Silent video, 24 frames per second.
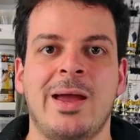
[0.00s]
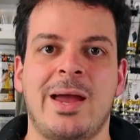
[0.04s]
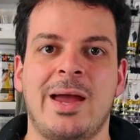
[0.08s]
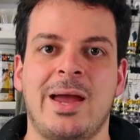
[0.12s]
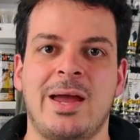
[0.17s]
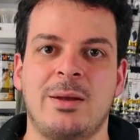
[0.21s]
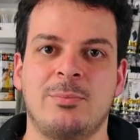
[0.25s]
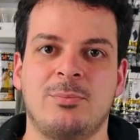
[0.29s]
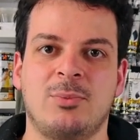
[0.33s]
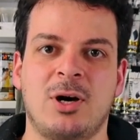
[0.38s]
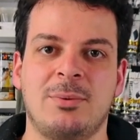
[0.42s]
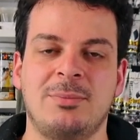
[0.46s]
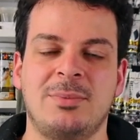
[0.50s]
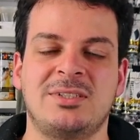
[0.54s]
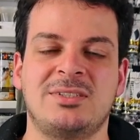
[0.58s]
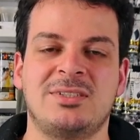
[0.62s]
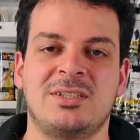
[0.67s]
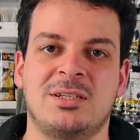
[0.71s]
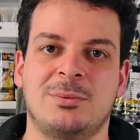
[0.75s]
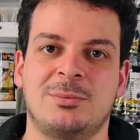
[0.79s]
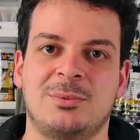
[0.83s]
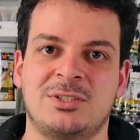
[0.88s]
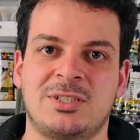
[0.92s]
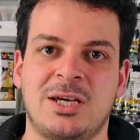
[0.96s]
And by
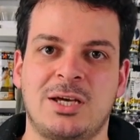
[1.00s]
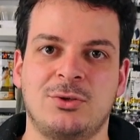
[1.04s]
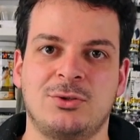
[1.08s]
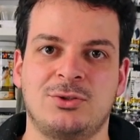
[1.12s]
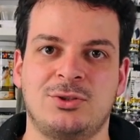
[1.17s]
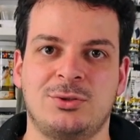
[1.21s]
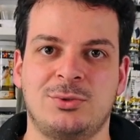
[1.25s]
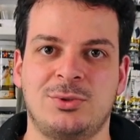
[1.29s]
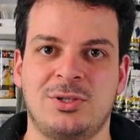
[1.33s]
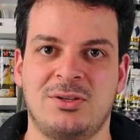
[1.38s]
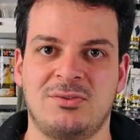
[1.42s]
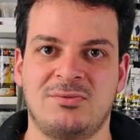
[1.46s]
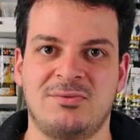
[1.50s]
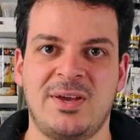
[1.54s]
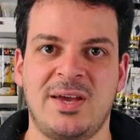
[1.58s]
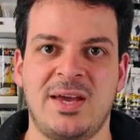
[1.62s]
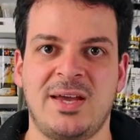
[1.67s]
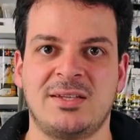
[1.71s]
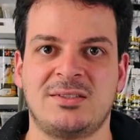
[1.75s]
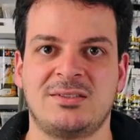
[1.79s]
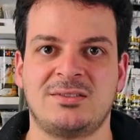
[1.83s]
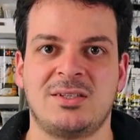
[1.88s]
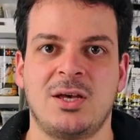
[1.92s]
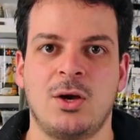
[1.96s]
mixing them a day or two in
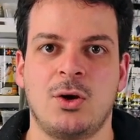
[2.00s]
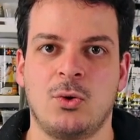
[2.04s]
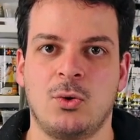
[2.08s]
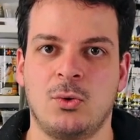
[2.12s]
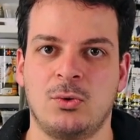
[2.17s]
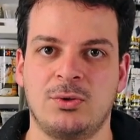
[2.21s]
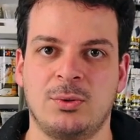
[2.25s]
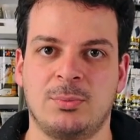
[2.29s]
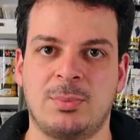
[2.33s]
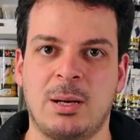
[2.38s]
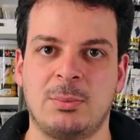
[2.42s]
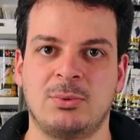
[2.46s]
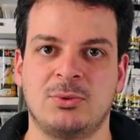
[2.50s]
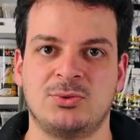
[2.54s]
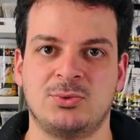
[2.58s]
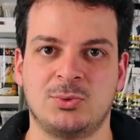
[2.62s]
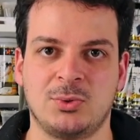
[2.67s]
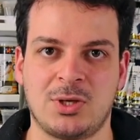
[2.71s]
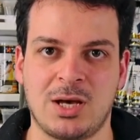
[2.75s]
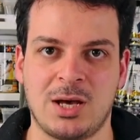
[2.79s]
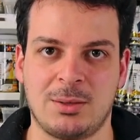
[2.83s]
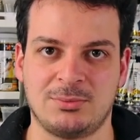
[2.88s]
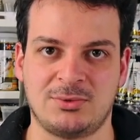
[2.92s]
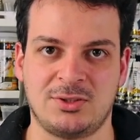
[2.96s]
advance, all the bubbles
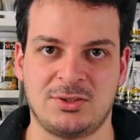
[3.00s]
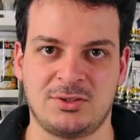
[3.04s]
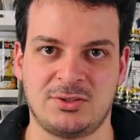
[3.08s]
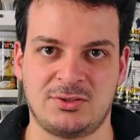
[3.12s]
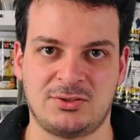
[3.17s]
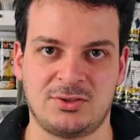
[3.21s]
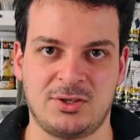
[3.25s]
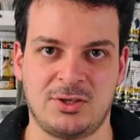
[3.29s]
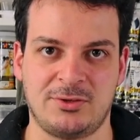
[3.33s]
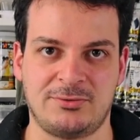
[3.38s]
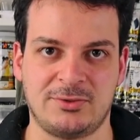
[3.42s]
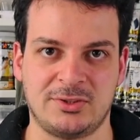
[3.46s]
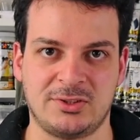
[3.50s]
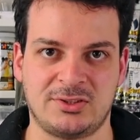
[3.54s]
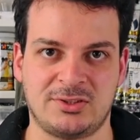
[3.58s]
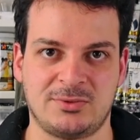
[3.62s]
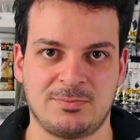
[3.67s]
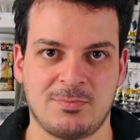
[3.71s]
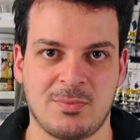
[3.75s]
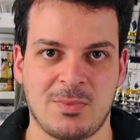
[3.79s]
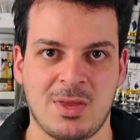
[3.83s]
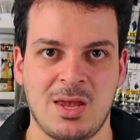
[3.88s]
will come to the surface.